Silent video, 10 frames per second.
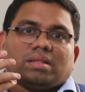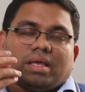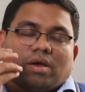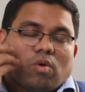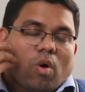
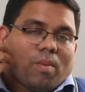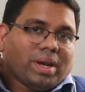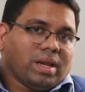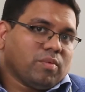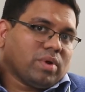They
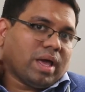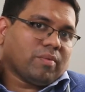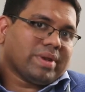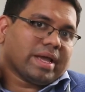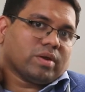commonly would
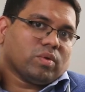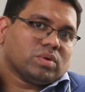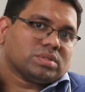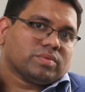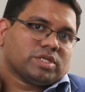have neck
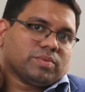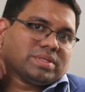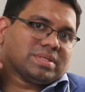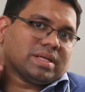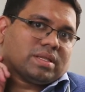nodes, which
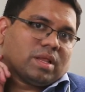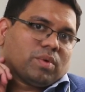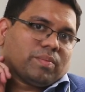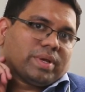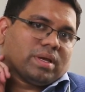means that there will